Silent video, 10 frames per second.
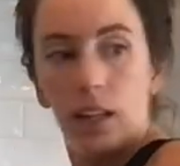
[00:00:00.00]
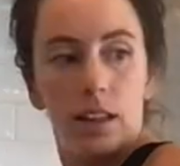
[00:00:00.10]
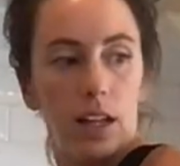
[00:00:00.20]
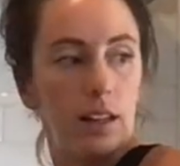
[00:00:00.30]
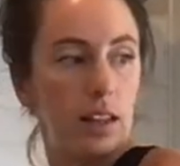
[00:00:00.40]

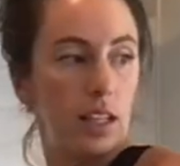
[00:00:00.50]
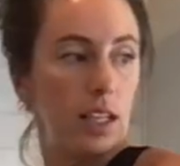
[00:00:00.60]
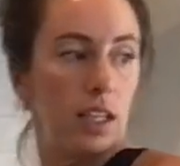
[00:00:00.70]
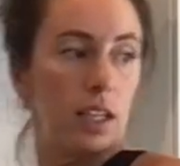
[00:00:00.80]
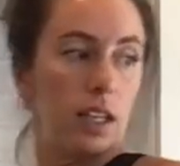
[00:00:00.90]
that
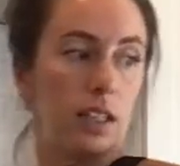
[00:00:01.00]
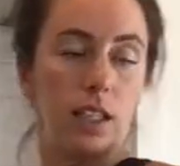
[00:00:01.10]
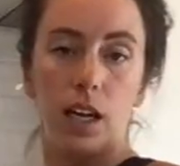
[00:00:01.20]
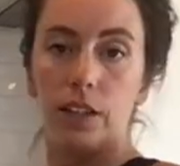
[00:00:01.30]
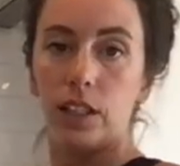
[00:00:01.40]
the
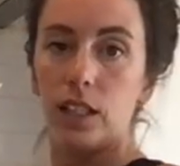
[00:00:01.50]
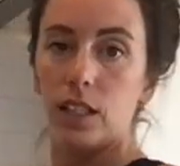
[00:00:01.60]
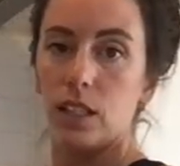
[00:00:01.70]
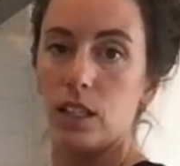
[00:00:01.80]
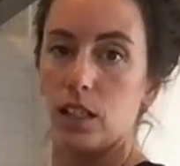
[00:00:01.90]

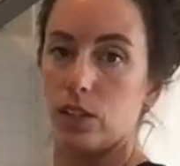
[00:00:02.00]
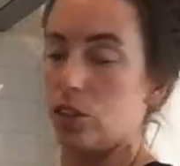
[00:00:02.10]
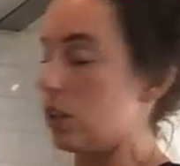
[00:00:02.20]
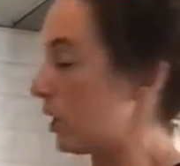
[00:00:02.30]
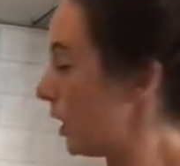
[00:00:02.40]
Italian
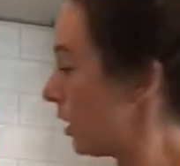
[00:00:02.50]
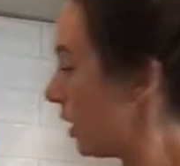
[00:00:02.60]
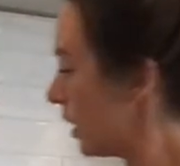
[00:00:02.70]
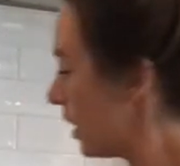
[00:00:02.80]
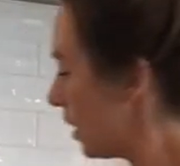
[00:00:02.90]
turkey that
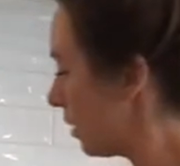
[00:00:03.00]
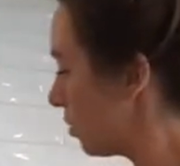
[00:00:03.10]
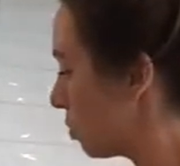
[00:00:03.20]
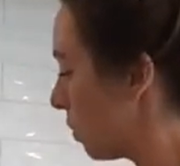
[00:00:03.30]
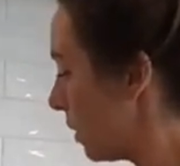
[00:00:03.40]
I got,
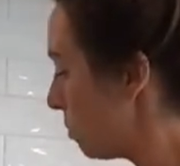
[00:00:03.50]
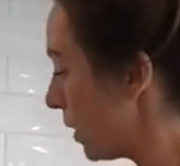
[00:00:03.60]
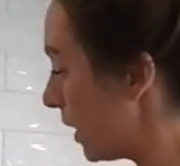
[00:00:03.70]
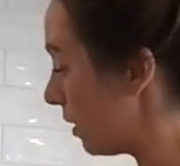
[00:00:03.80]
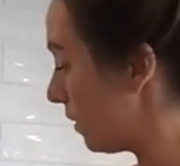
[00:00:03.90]
there's one
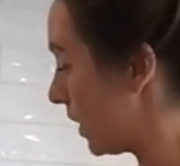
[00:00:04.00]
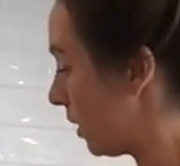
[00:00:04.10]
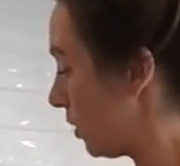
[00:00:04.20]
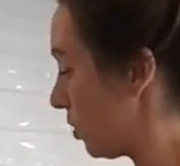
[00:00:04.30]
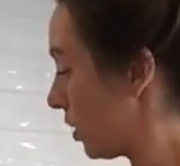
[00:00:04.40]
brand of
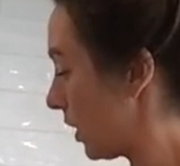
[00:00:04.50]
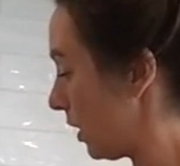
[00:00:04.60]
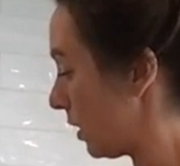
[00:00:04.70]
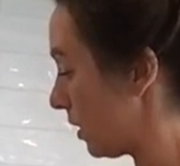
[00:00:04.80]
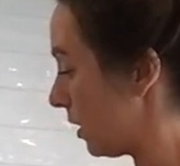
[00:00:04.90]
Italian turkey
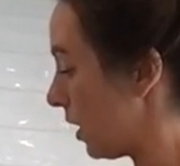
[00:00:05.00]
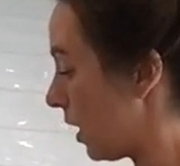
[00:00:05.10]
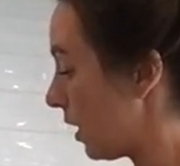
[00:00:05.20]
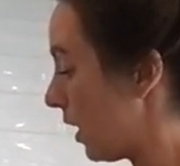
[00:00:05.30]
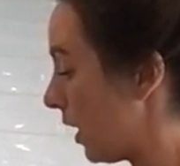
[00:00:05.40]
that's
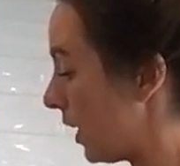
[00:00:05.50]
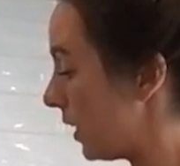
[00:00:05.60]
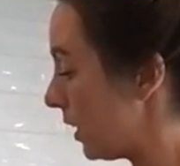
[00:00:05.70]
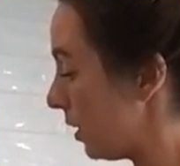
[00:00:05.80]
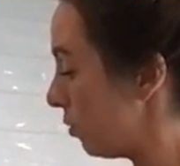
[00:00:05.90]
not
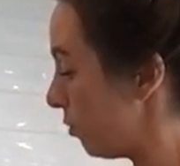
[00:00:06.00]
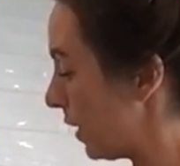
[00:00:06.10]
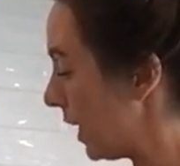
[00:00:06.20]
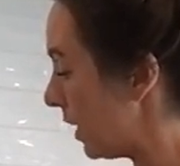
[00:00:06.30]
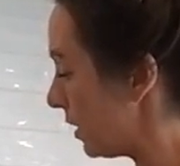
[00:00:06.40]
high in
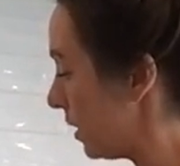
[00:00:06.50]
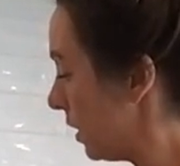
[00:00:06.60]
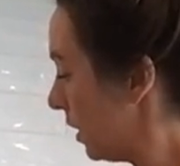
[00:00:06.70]
fat,